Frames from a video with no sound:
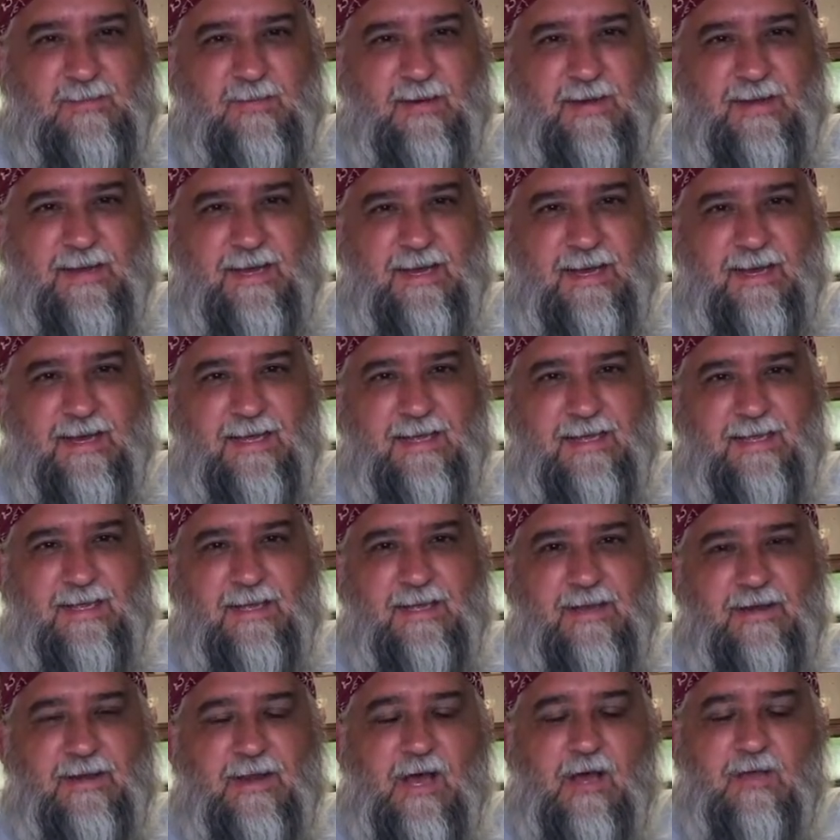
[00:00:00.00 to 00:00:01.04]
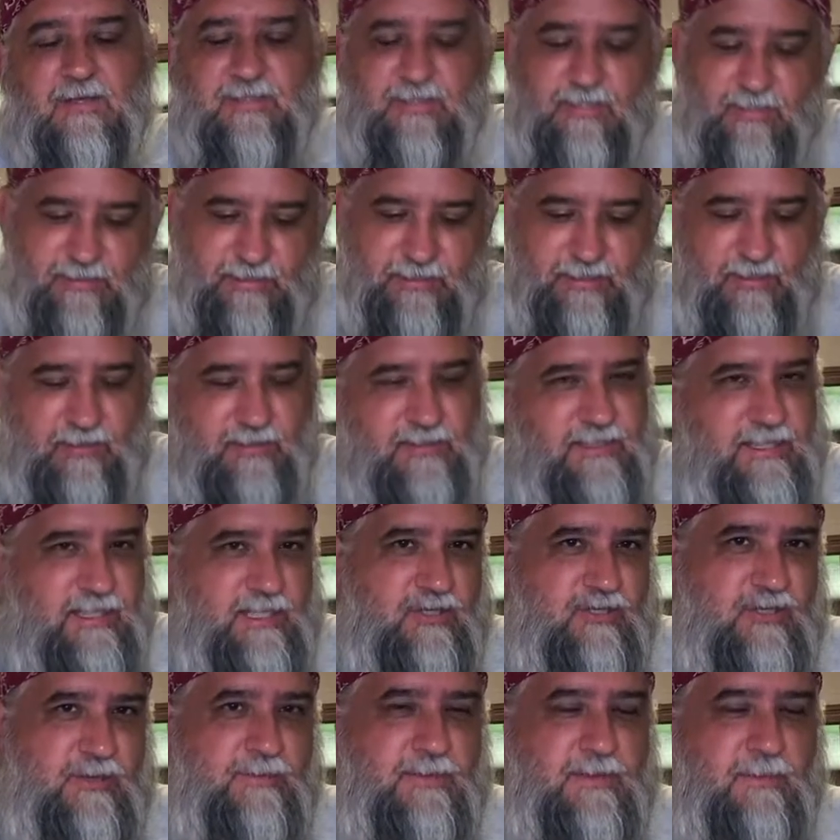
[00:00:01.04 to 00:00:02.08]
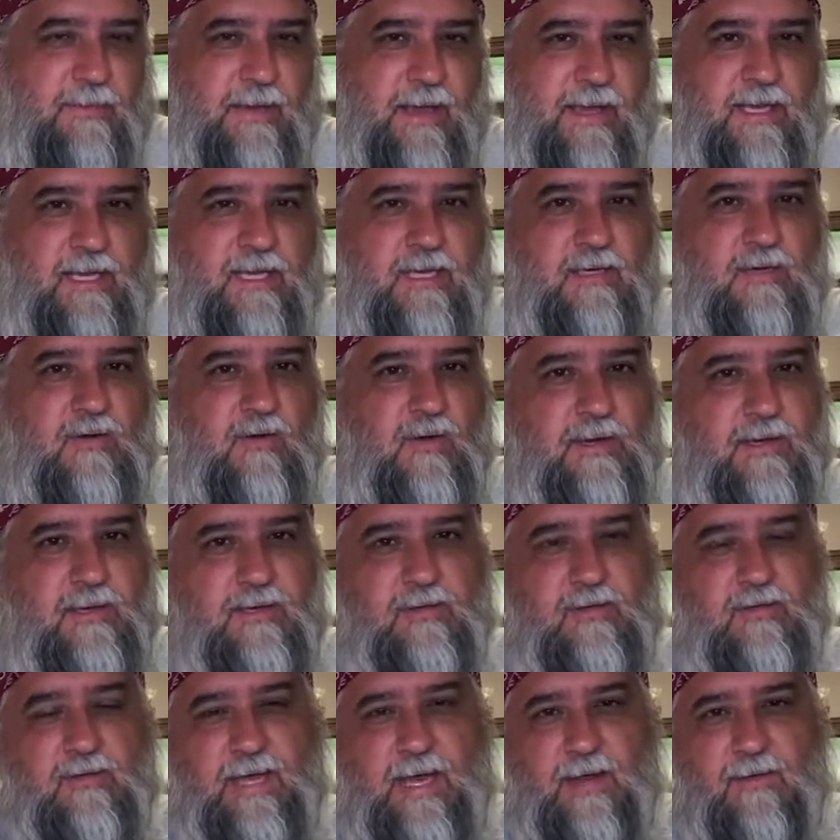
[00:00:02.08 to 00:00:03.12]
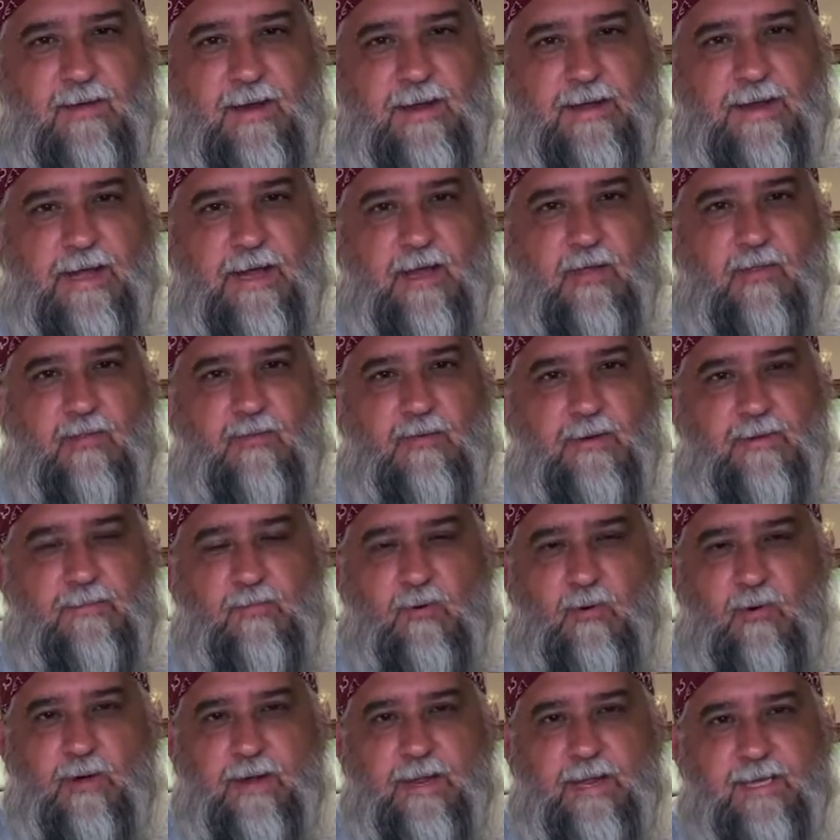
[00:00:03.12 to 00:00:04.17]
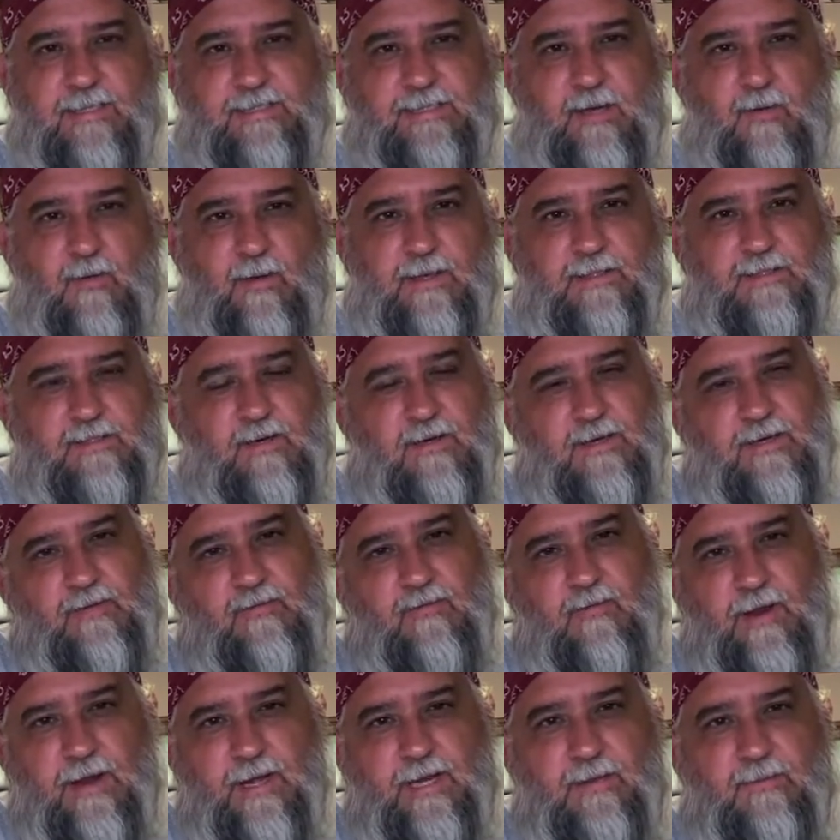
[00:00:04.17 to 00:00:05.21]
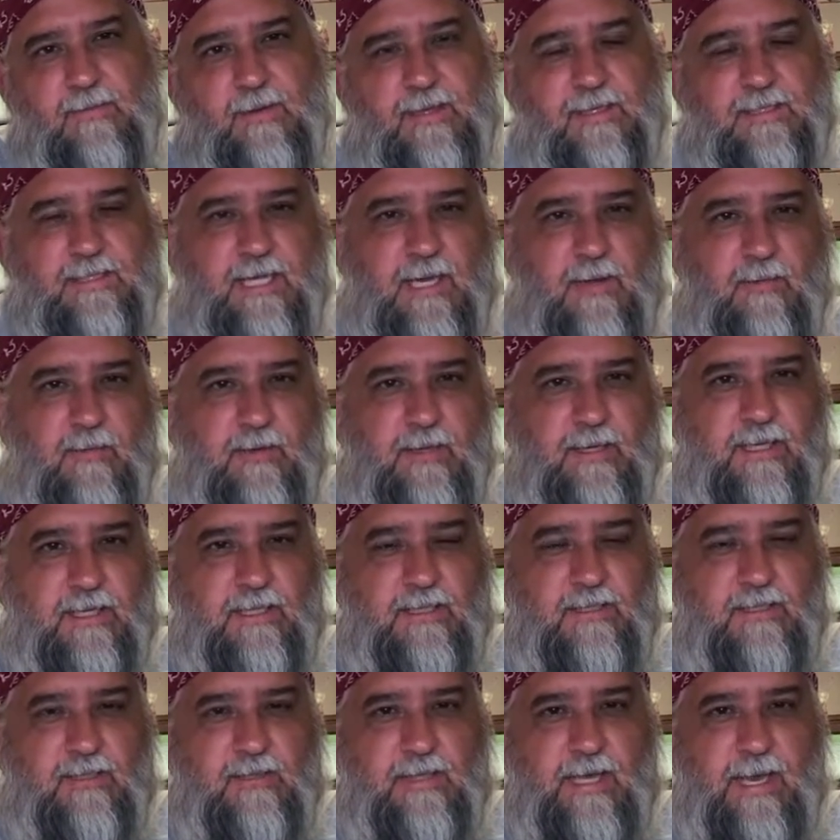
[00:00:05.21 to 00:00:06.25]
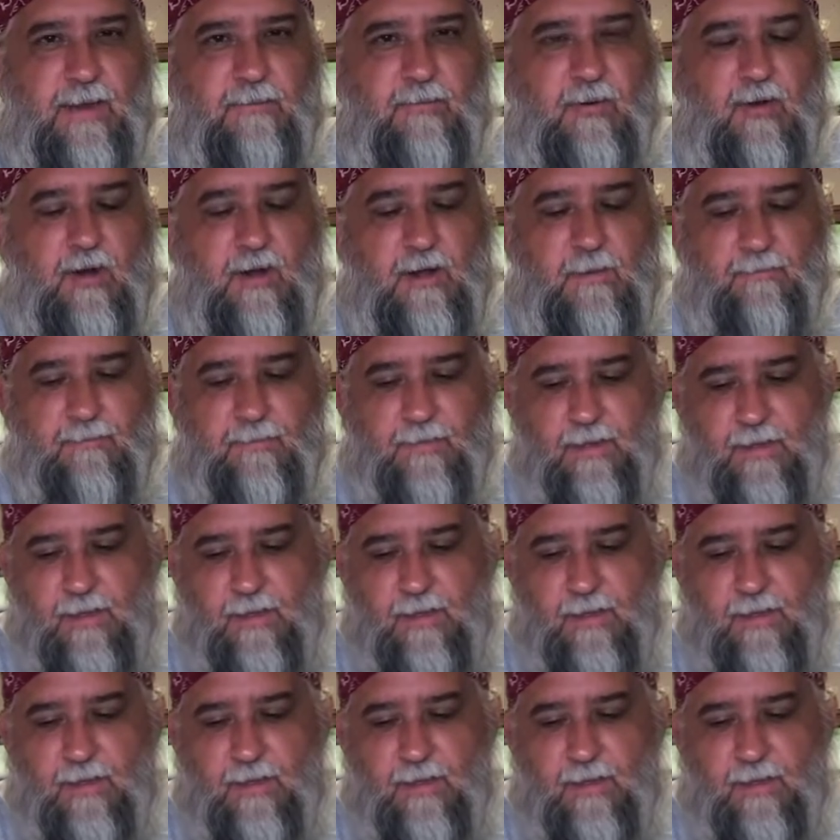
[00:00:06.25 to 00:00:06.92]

But no, seriously though, 6 strips of bacon. Go ahead and do that right now. 3 boiled eggs. That way it's already ready by the time we get to that part.